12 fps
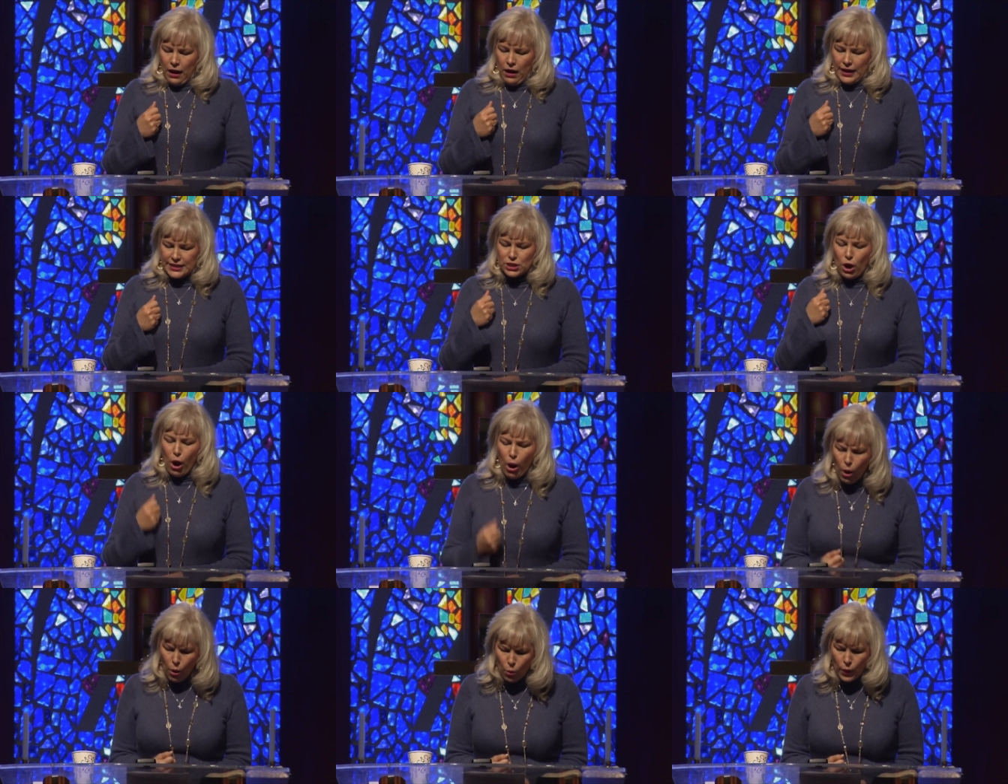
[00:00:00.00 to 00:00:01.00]
it's
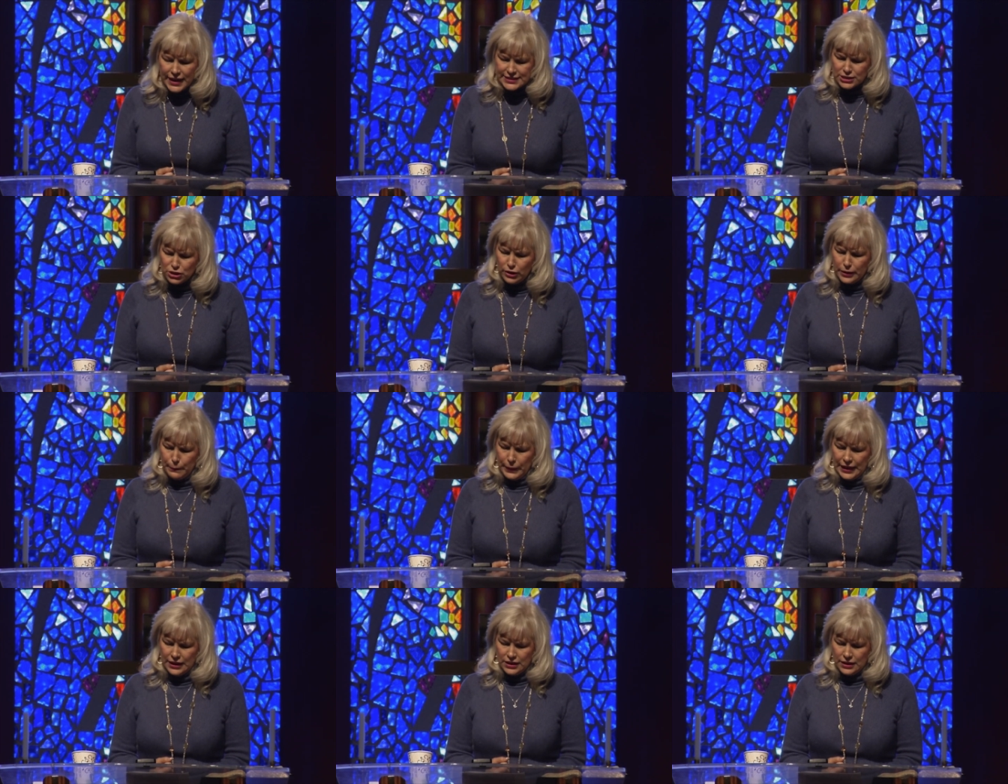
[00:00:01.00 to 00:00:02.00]
always a good
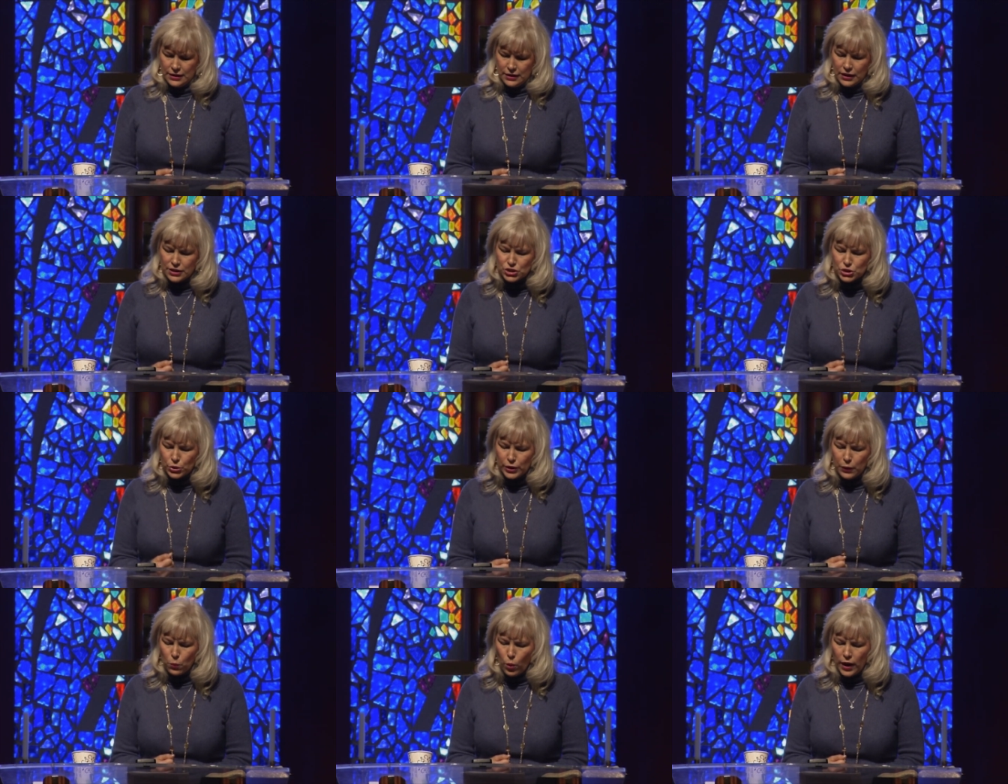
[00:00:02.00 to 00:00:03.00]
opinion
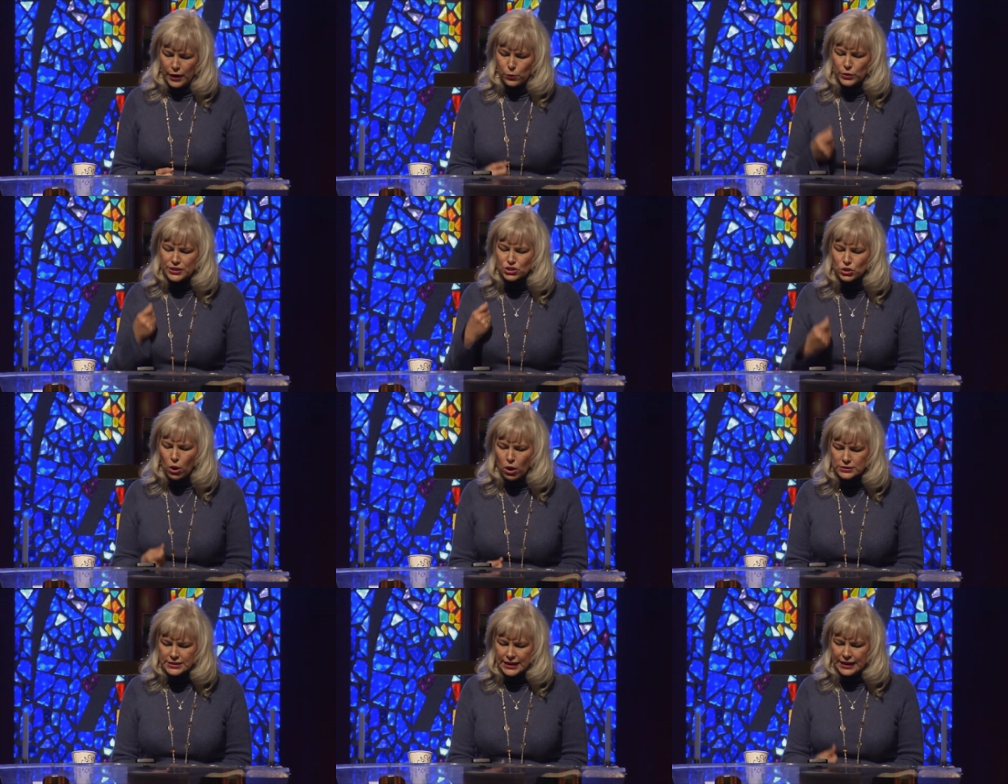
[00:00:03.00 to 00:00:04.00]
concerning one,
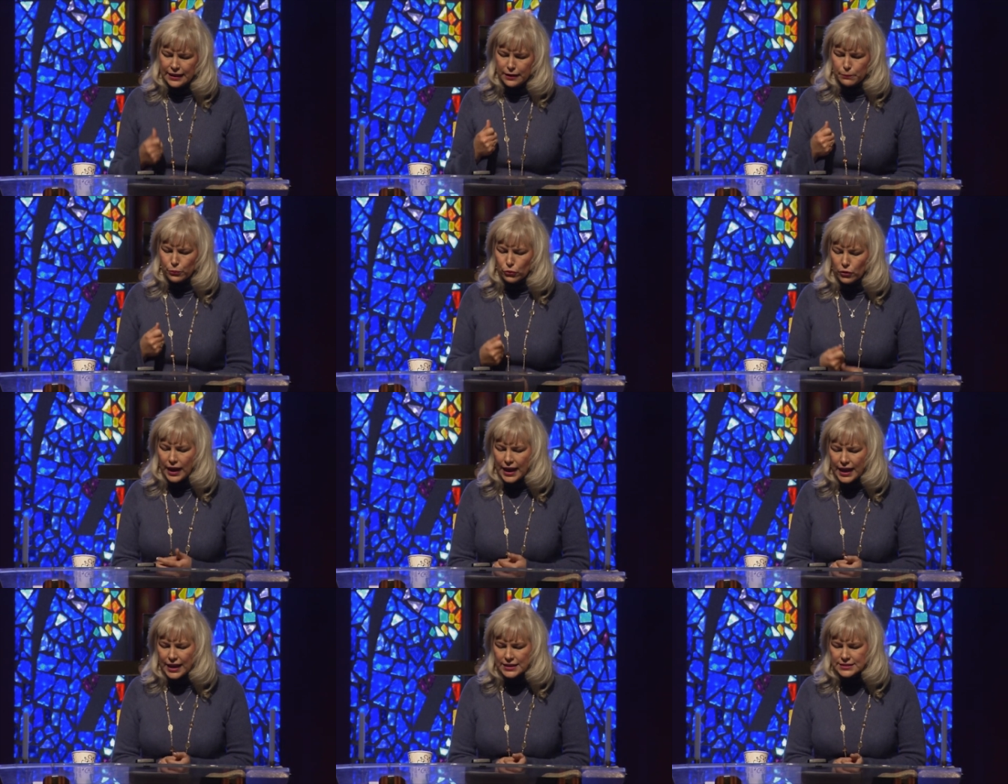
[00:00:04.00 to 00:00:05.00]
resulting in
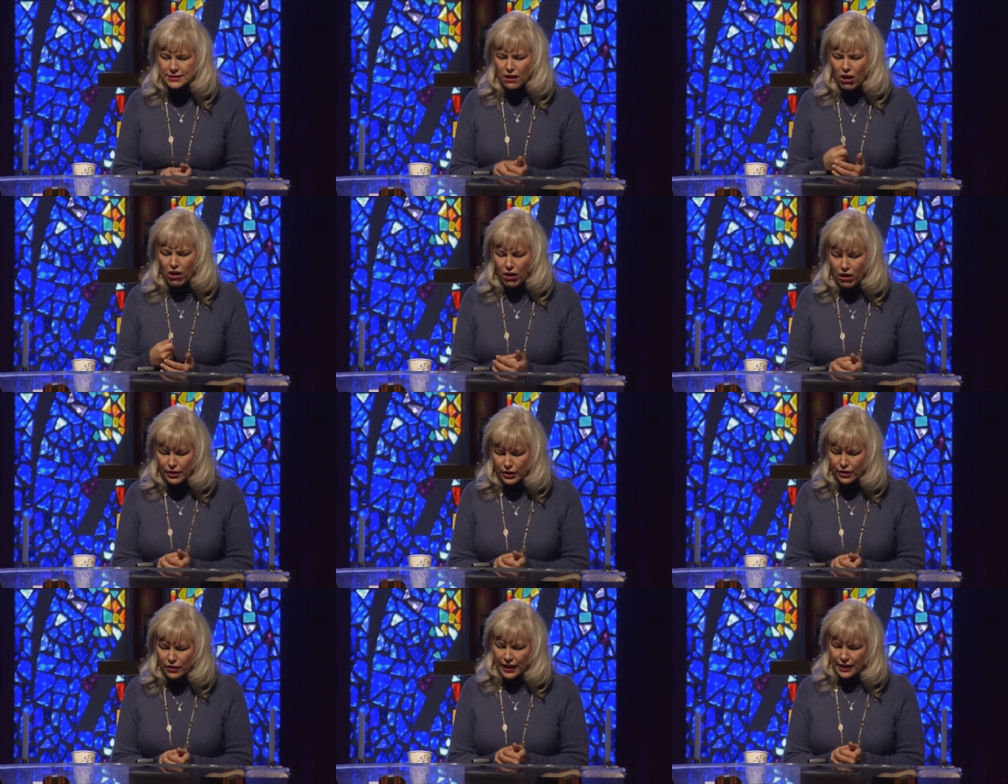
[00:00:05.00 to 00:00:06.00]
praise,
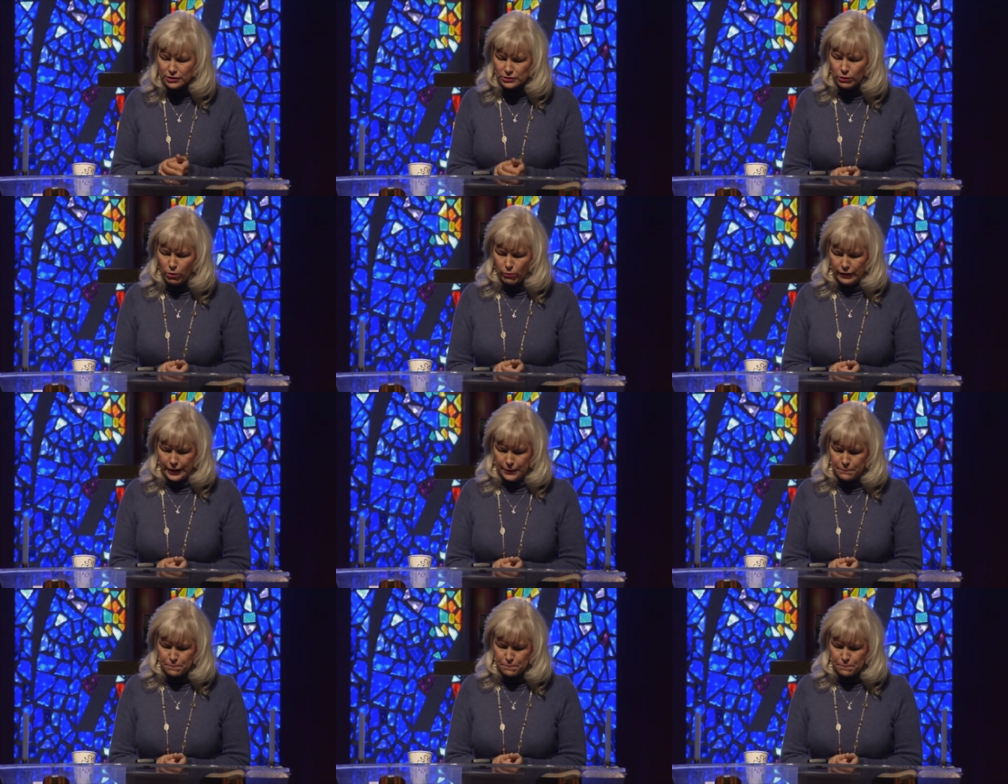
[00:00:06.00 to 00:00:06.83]
honor, and glory.